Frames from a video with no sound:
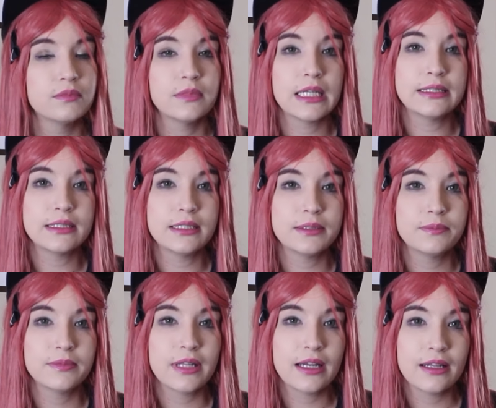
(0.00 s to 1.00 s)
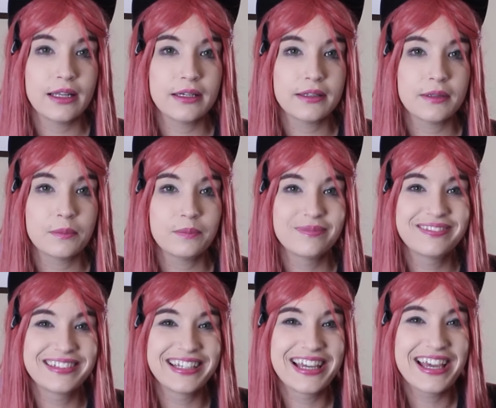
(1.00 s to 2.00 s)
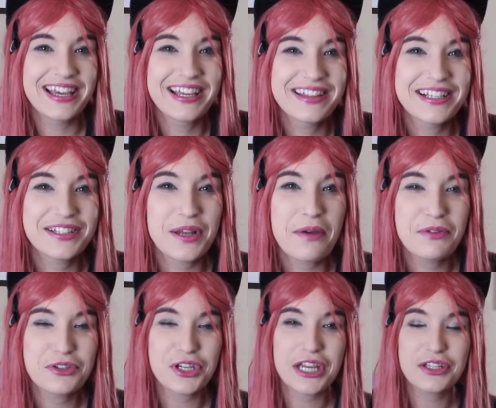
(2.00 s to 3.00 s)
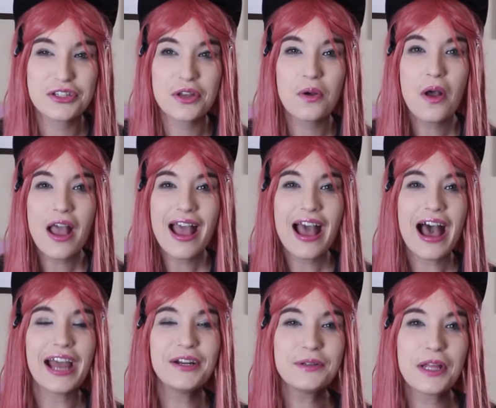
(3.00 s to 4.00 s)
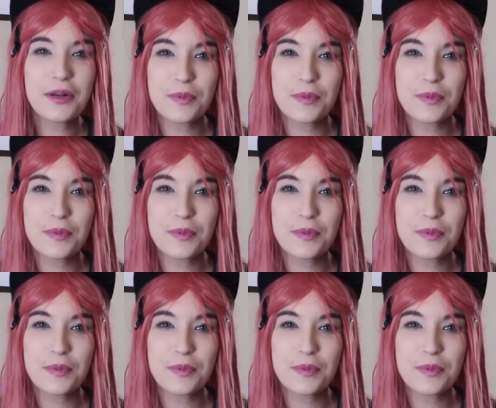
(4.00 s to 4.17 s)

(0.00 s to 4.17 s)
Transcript: That's it. I like them. They still haven't changed. So I know a lot of